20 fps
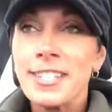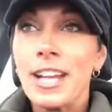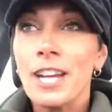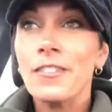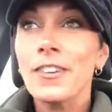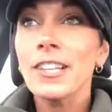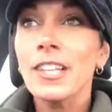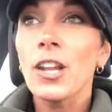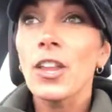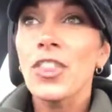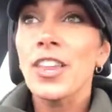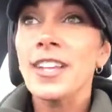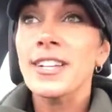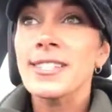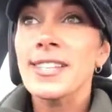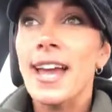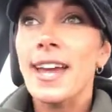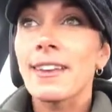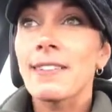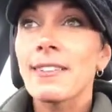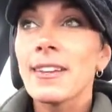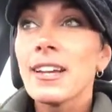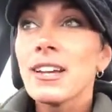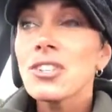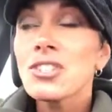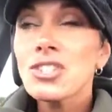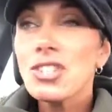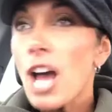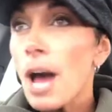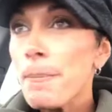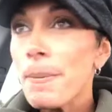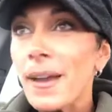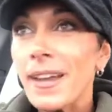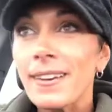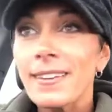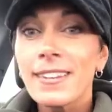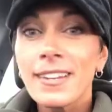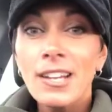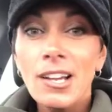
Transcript: to every little thing said. Stop it.